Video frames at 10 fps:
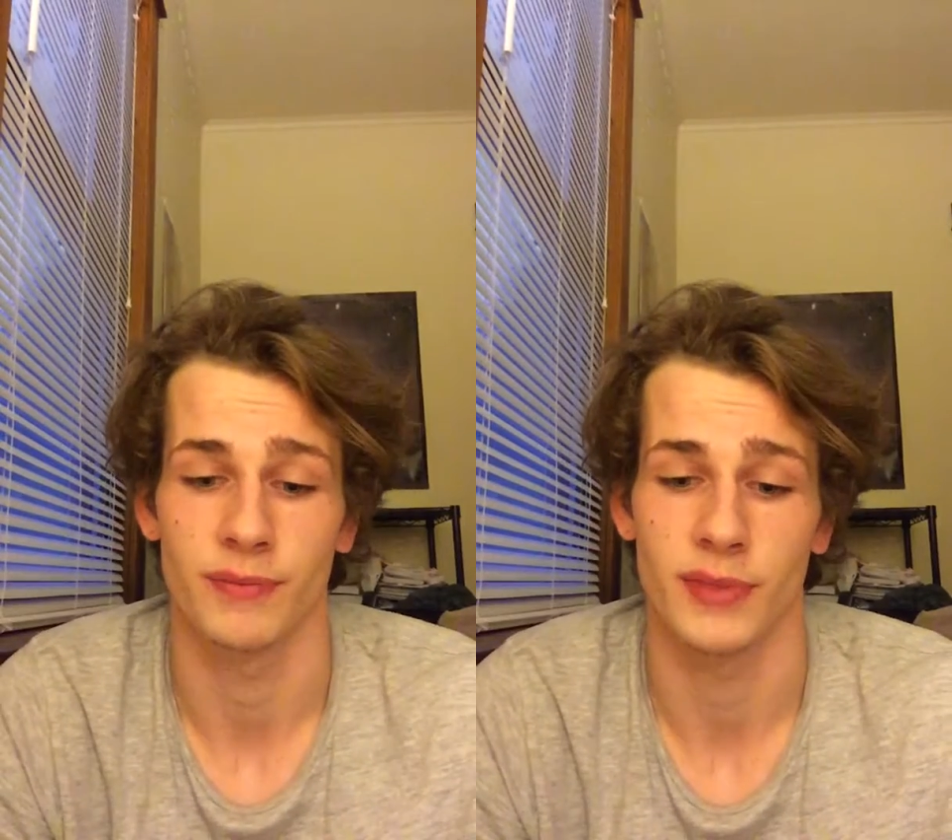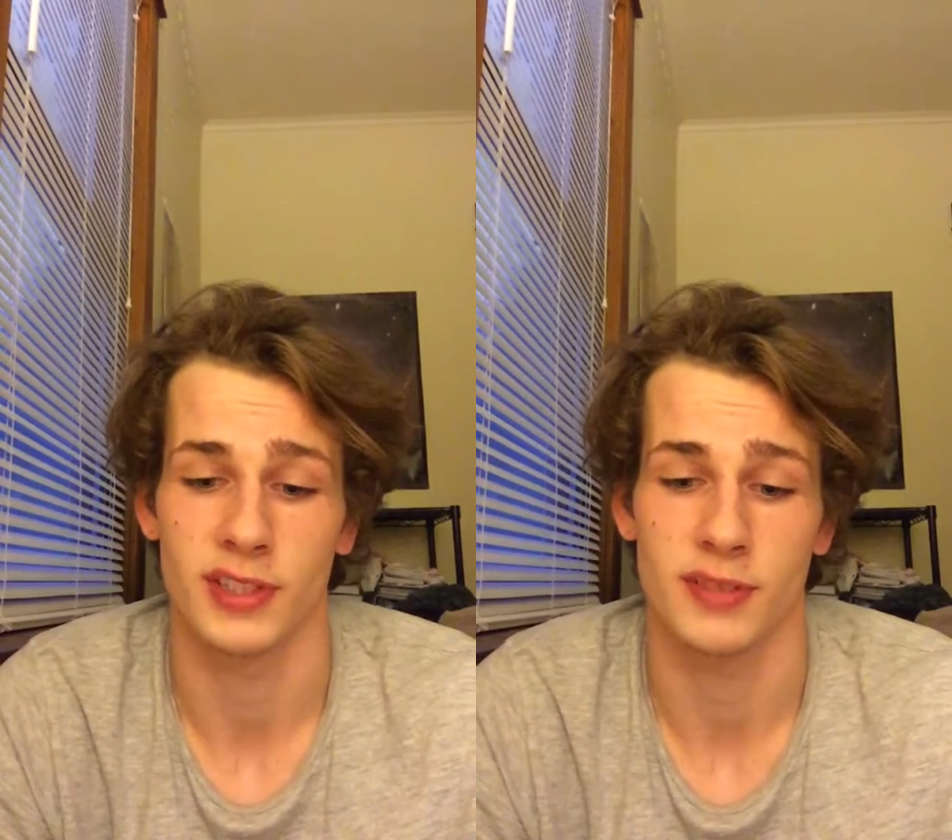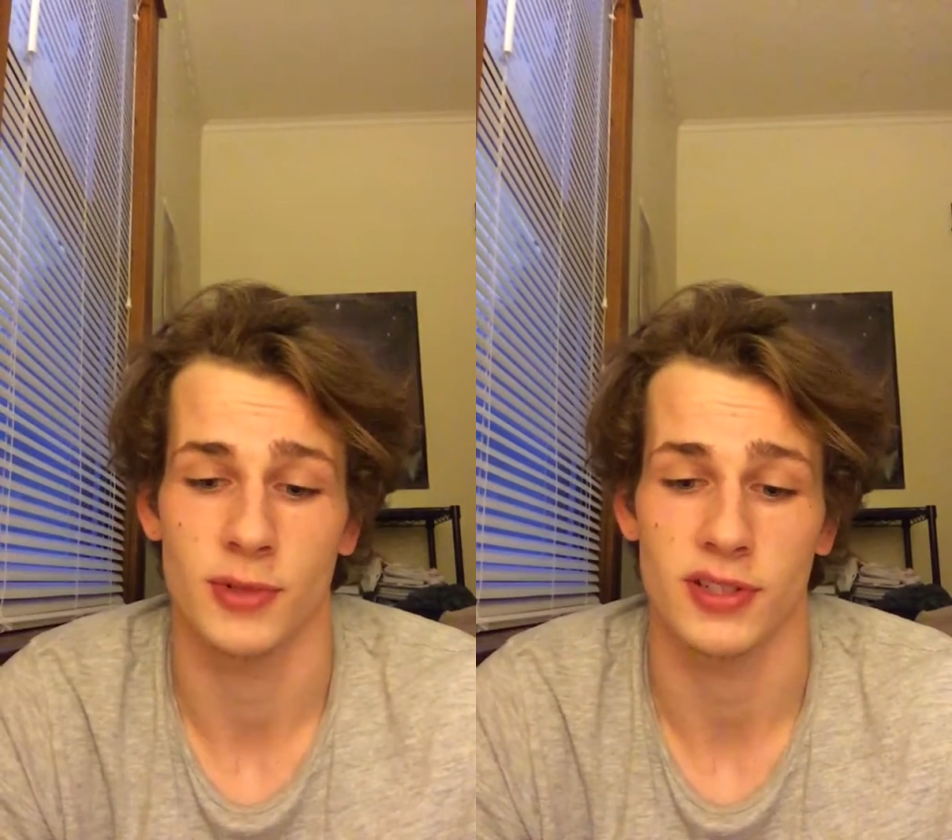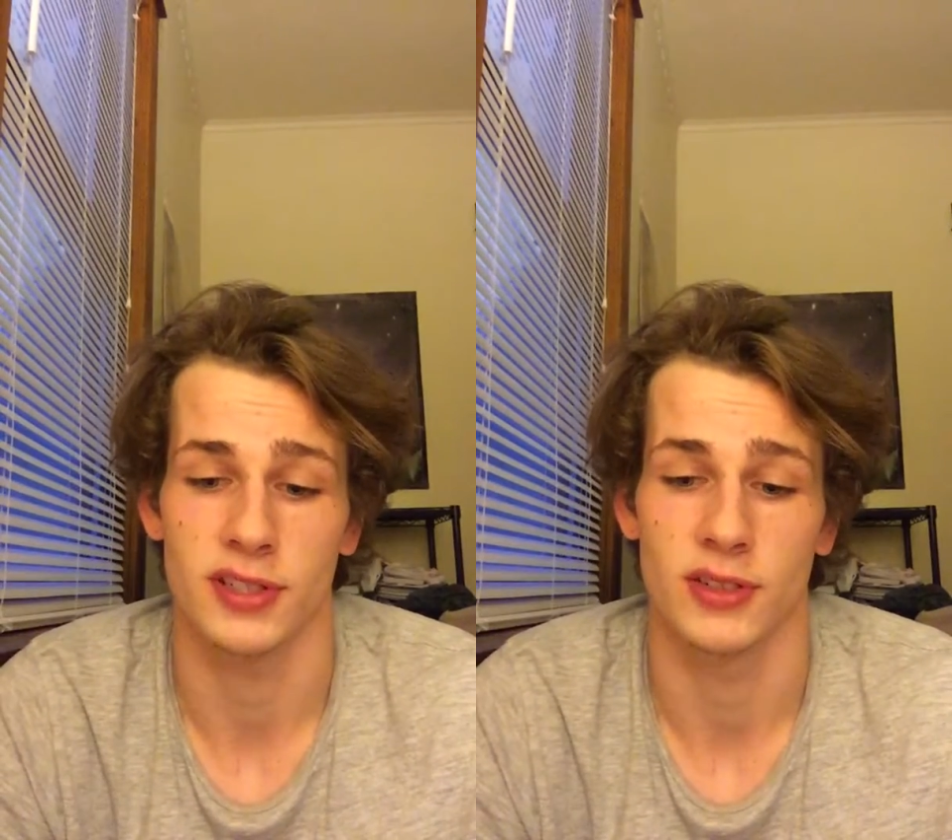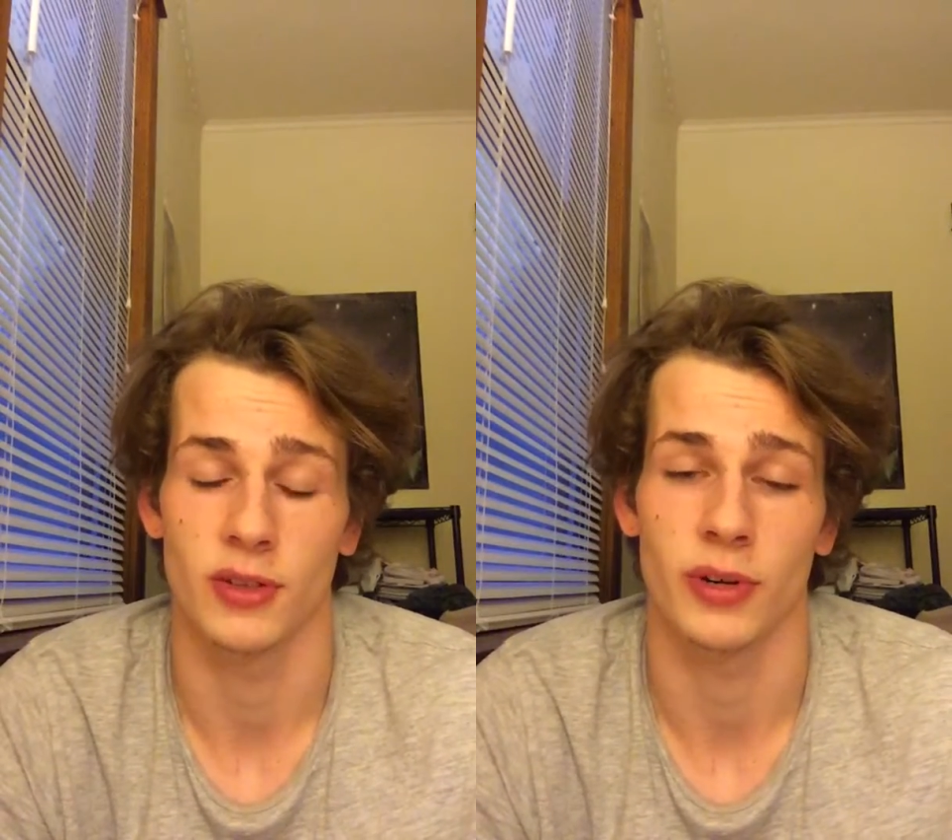This is mostly
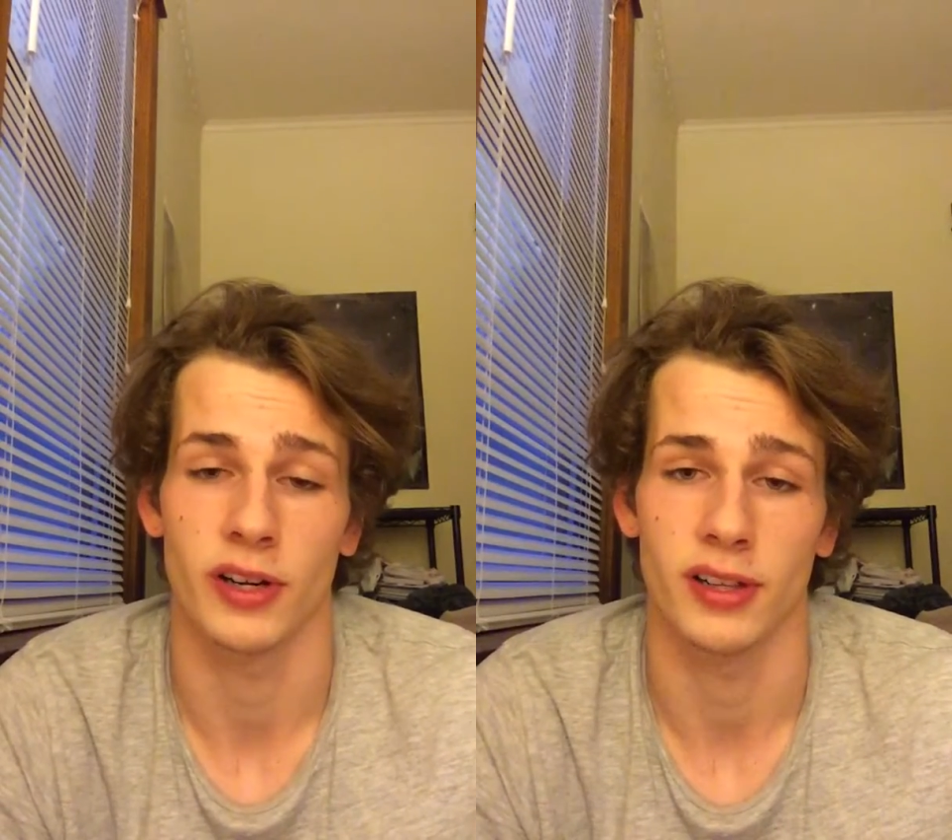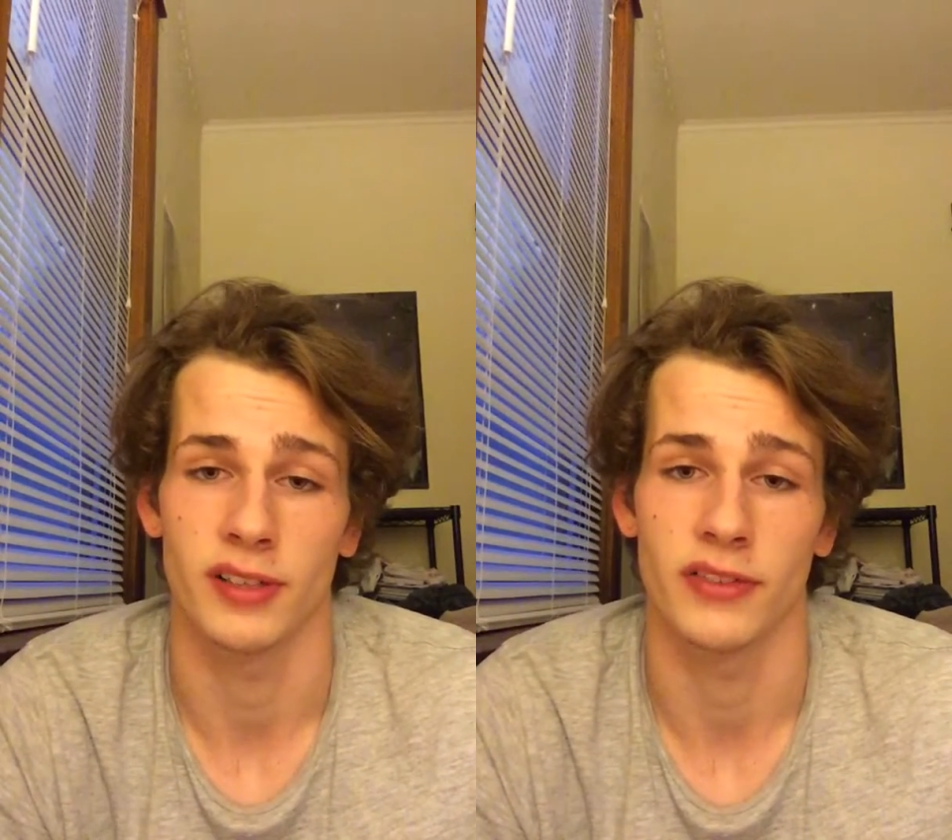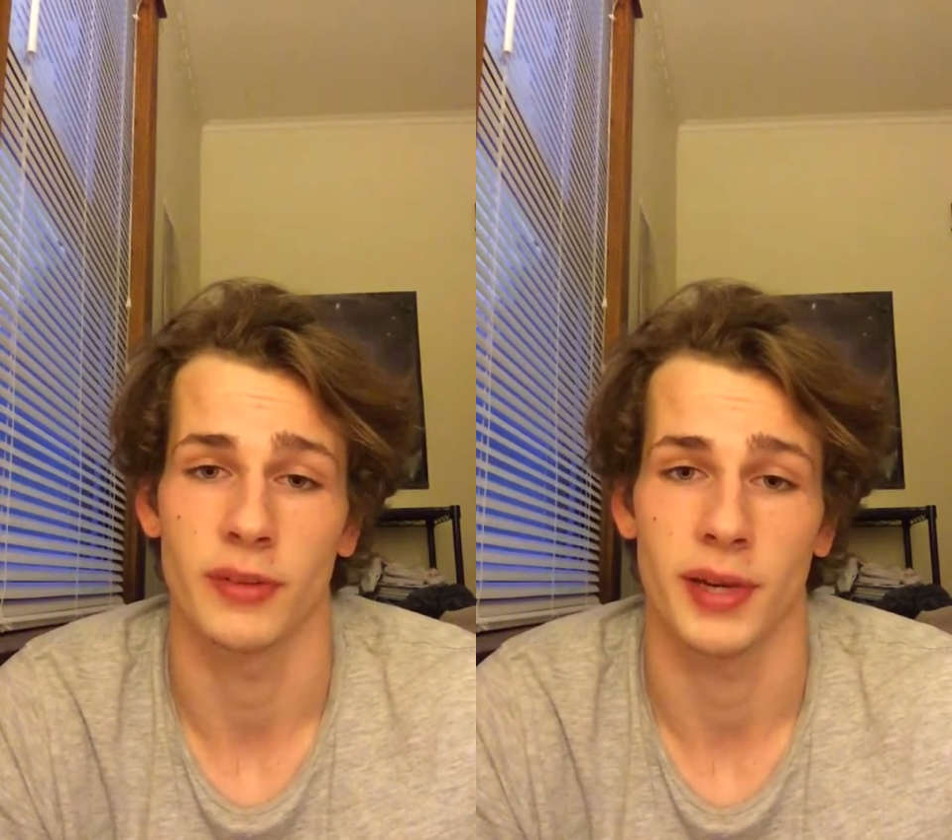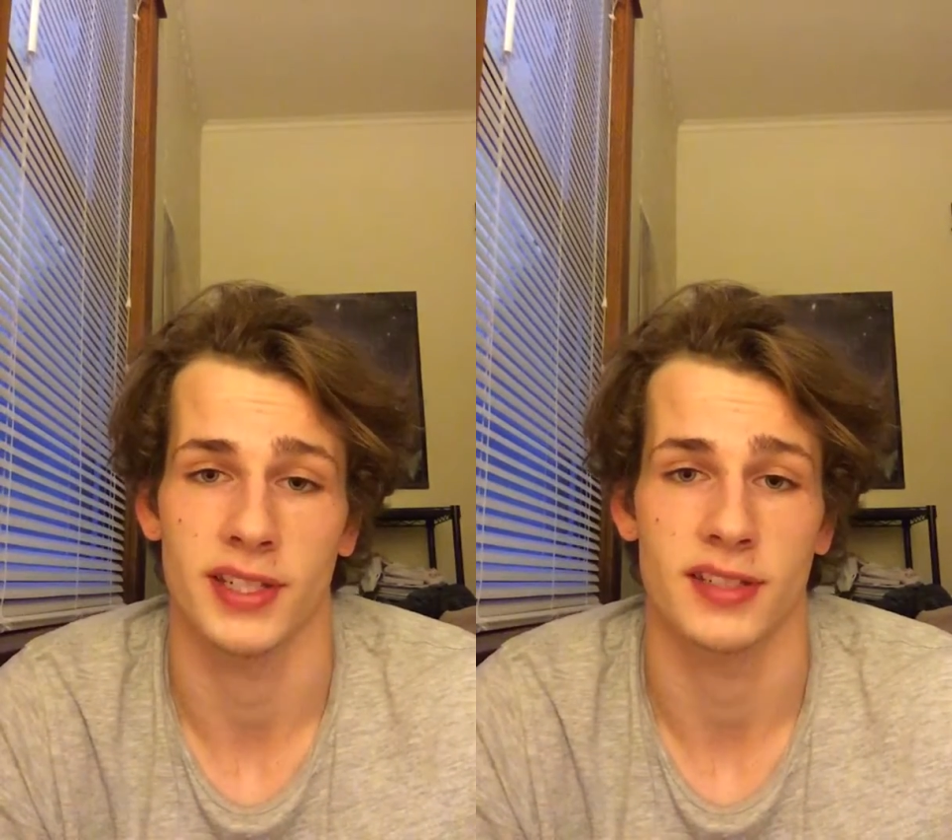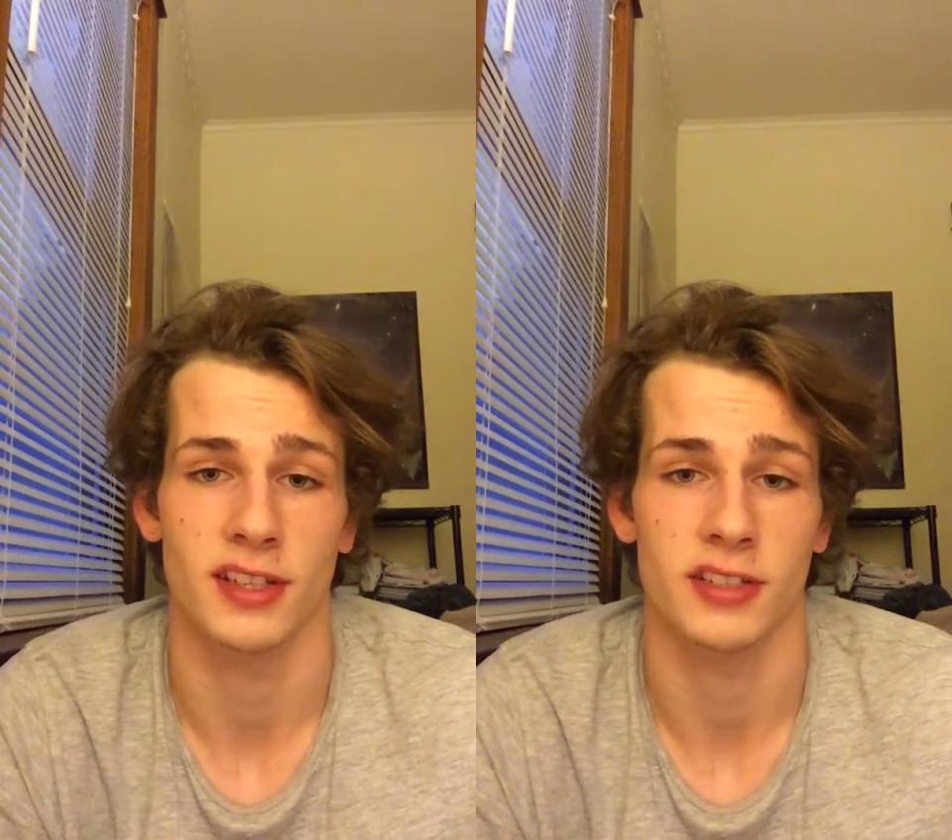due to where I live and the mass
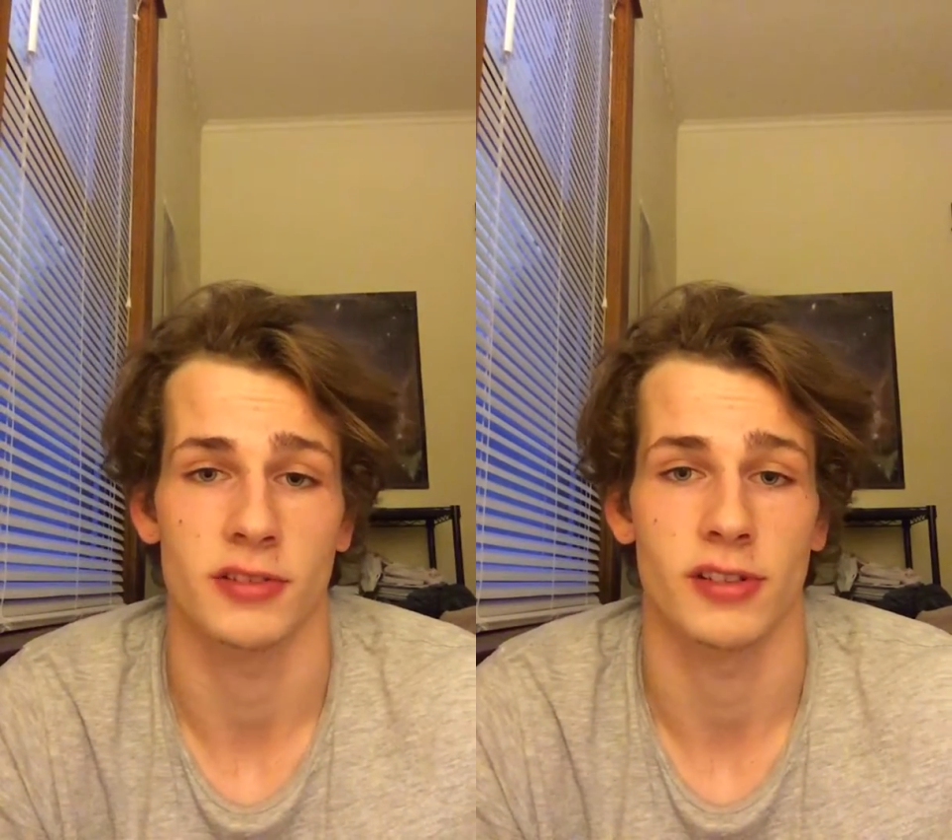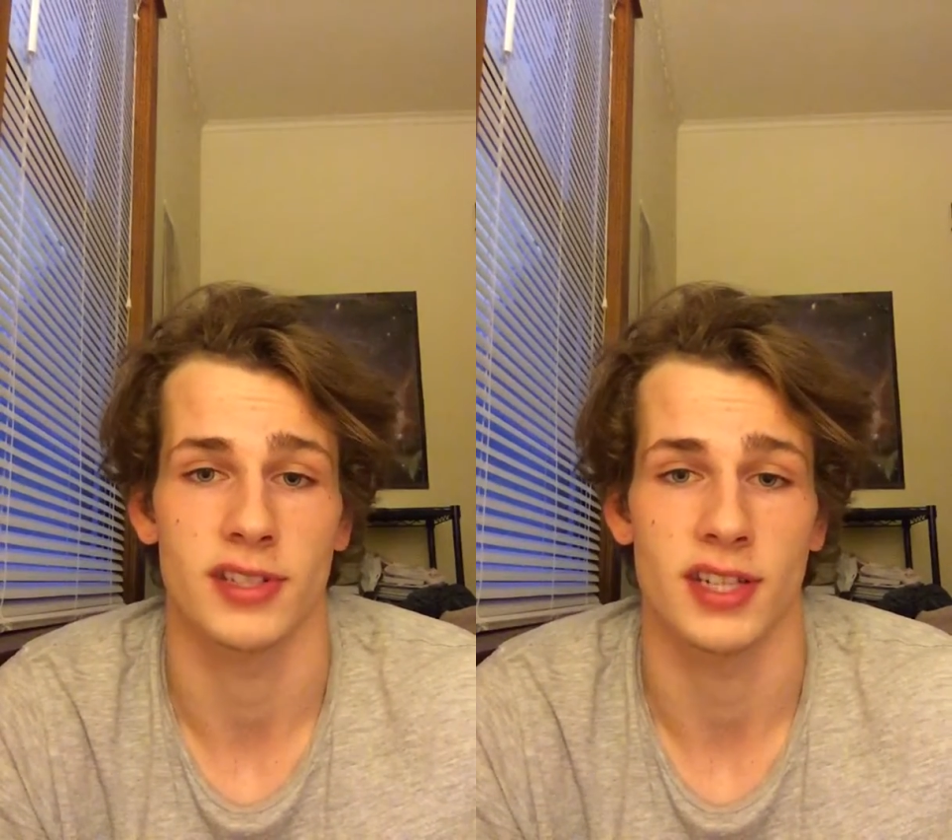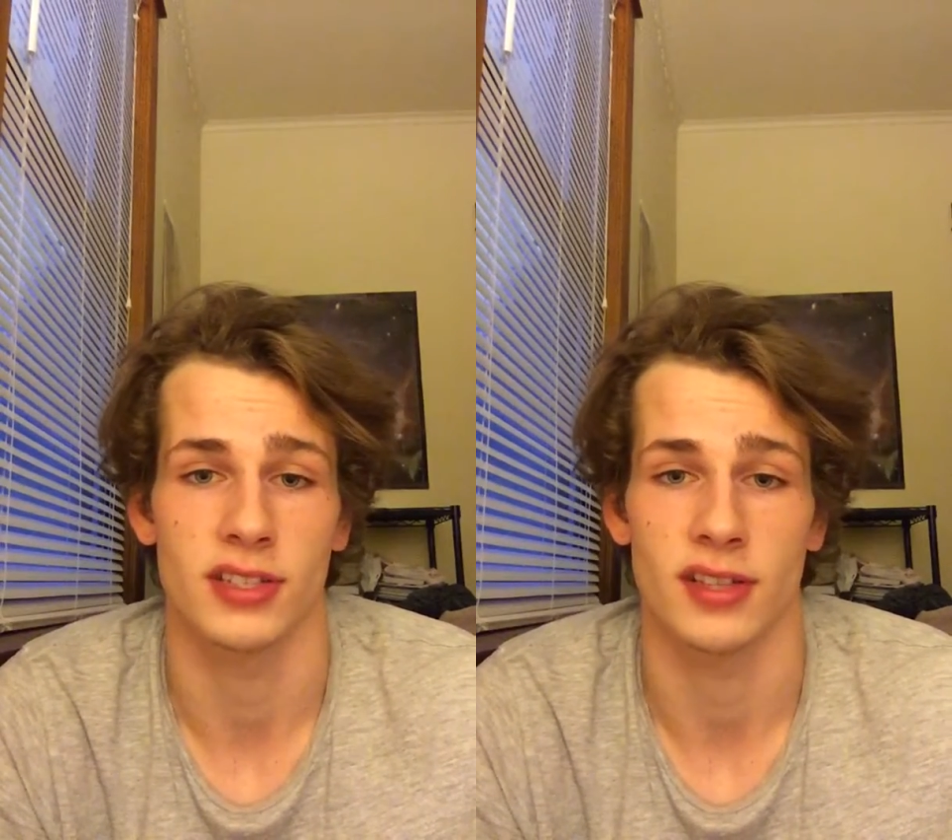industrialization